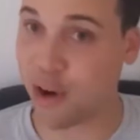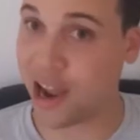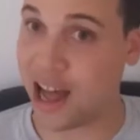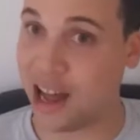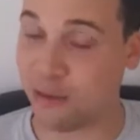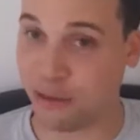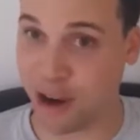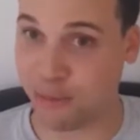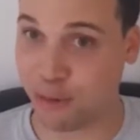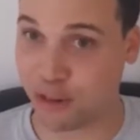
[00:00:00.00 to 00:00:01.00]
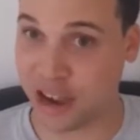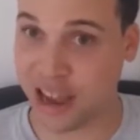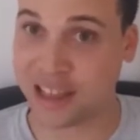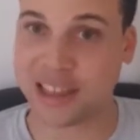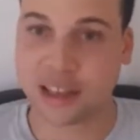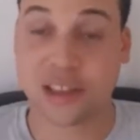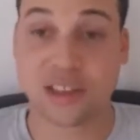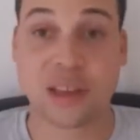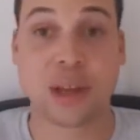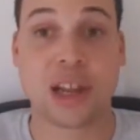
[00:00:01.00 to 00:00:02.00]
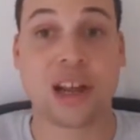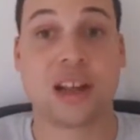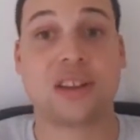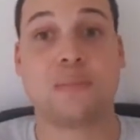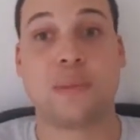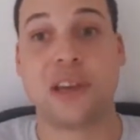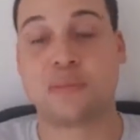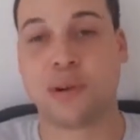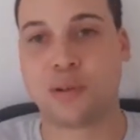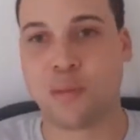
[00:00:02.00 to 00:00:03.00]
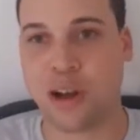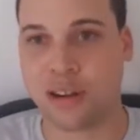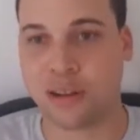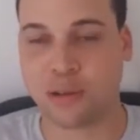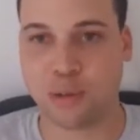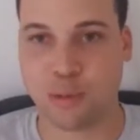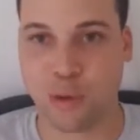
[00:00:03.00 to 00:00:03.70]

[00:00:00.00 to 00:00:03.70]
great out, great projects. Similar to Beast Mode 1,